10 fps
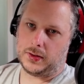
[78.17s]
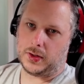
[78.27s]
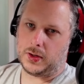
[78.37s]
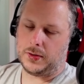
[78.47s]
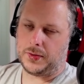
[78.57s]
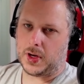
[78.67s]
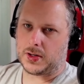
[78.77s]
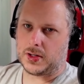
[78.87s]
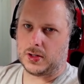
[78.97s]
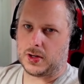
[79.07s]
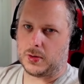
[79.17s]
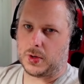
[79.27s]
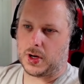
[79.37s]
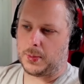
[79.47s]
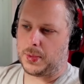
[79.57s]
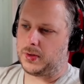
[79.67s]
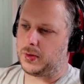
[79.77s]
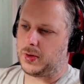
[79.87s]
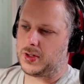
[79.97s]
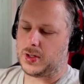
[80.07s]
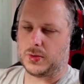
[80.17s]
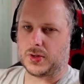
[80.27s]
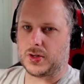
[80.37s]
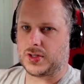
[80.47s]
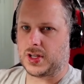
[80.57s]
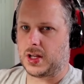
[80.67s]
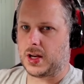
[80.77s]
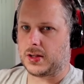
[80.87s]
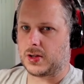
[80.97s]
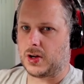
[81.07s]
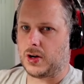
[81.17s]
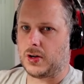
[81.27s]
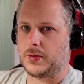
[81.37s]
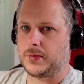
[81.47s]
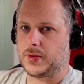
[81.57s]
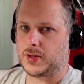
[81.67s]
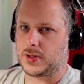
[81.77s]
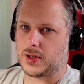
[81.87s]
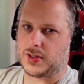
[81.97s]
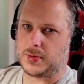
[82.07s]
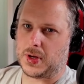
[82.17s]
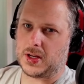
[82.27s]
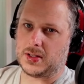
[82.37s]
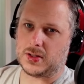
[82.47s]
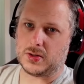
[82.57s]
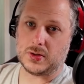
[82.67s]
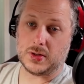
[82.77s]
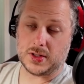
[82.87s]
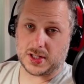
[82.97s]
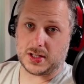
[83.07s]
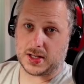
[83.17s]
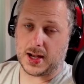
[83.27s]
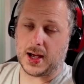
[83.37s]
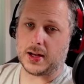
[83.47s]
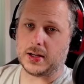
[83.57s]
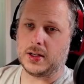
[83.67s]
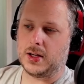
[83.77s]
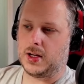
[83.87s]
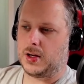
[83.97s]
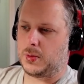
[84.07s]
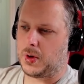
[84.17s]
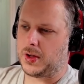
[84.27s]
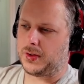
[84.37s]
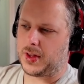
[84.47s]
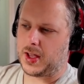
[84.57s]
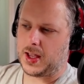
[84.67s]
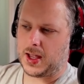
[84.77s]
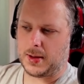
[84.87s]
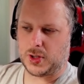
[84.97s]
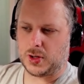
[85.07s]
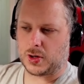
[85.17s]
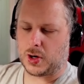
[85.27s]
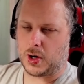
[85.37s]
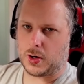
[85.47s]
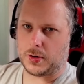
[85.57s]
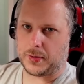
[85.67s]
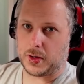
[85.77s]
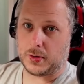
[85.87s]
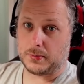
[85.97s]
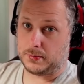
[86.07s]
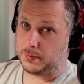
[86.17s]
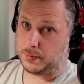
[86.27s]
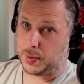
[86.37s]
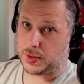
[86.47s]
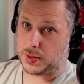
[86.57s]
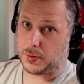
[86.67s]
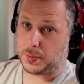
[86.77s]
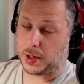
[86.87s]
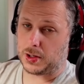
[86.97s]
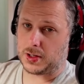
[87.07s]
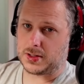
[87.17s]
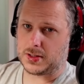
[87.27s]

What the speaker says: if you actually look at what happened to her, she was asked to get out the car. She was asked made to sit down whilst they emptied her car of her personal belongings.